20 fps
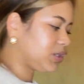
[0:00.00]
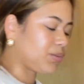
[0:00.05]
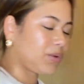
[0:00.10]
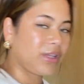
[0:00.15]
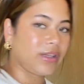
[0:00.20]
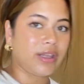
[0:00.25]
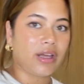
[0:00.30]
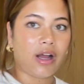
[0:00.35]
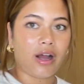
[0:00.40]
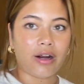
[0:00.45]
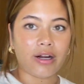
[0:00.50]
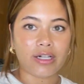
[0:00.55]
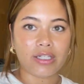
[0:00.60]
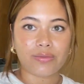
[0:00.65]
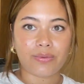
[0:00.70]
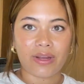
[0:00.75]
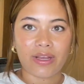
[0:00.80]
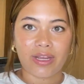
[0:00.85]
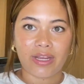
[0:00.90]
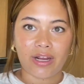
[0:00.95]
one of the
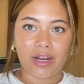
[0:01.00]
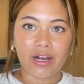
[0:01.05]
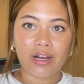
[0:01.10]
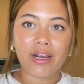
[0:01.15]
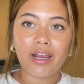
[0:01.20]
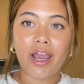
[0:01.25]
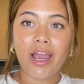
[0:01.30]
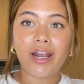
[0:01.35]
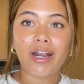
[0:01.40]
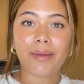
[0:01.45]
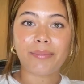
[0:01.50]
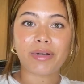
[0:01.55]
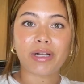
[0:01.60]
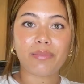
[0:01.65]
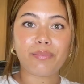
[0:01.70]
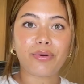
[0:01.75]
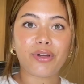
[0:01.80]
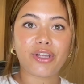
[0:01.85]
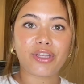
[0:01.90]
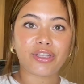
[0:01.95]
hearts right here, and I'm
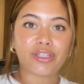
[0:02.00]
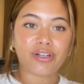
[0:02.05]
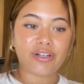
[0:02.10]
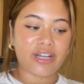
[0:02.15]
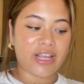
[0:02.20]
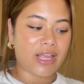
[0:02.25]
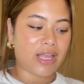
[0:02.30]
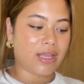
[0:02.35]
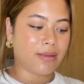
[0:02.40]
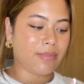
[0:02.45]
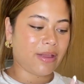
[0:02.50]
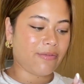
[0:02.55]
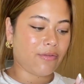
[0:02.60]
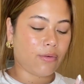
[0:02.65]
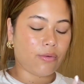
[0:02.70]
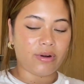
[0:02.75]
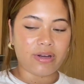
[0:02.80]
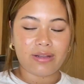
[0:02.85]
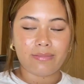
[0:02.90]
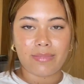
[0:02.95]
gonna put their name. I've
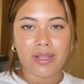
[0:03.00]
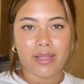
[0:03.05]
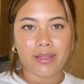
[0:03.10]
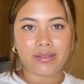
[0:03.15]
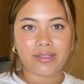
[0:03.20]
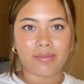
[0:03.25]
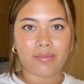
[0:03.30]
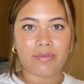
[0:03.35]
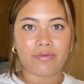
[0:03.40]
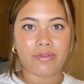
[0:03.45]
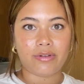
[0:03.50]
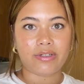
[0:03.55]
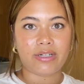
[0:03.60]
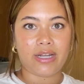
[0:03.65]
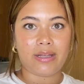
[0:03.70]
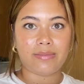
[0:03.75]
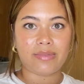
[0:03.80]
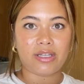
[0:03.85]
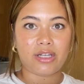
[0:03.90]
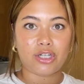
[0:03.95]
already made some of their
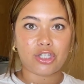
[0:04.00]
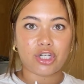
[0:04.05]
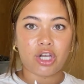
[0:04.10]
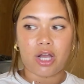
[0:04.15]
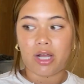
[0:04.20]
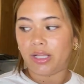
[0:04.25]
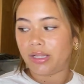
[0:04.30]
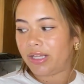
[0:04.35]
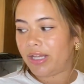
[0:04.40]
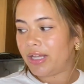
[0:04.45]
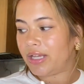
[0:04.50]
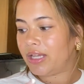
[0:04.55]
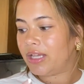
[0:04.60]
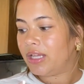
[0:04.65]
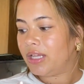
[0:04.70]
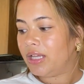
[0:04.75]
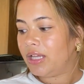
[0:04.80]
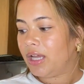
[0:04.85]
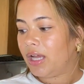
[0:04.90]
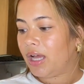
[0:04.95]
names in chocolate,
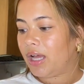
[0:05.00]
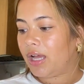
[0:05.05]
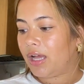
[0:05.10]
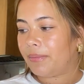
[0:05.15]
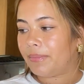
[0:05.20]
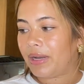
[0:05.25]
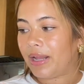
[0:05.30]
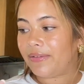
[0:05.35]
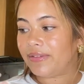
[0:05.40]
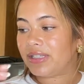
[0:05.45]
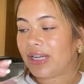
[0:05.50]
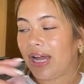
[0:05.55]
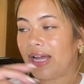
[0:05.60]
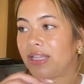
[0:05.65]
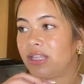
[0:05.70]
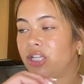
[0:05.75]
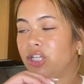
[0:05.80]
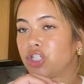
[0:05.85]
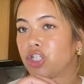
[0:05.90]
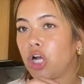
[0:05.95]
and I've
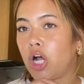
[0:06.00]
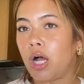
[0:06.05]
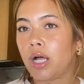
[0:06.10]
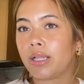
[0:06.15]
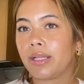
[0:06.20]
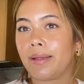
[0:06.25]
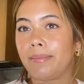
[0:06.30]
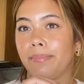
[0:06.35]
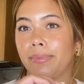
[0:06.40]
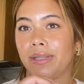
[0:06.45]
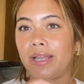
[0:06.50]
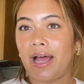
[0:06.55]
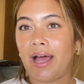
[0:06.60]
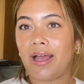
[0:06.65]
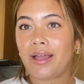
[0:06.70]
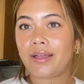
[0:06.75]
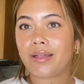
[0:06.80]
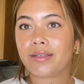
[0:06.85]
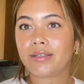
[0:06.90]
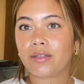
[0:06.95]
dyed the chocolate
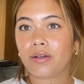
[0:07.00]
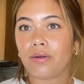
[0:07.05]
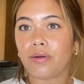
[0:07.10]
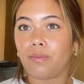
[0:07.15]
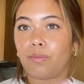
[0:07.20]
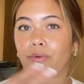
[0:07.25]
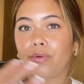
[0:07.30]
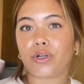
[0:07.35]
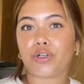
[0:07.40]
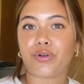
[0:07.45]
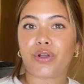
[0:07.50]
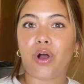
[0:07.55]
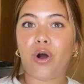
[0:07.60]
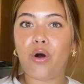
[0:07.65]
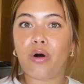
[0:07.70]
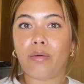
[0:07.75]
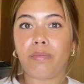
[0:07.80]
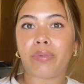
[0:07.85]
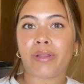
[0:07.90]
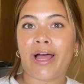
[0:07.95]
black, so we're doing a
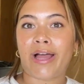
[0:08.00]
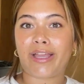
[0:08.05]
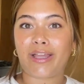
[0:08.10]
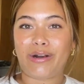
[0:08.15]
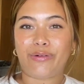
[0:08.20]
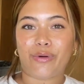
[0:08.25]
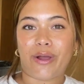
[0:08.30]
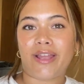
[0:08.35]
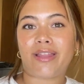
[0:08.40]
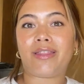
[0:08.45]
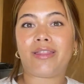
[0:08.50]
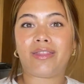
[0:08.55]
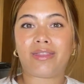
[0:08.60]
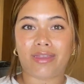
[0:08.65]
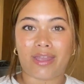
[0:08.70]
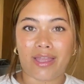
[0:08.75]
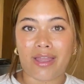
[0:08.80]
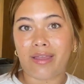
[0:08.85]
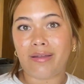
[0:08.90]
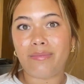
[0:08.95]
whole black and white
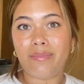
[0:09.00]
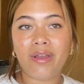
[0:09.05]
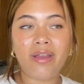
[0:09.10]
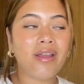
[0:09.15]
theme.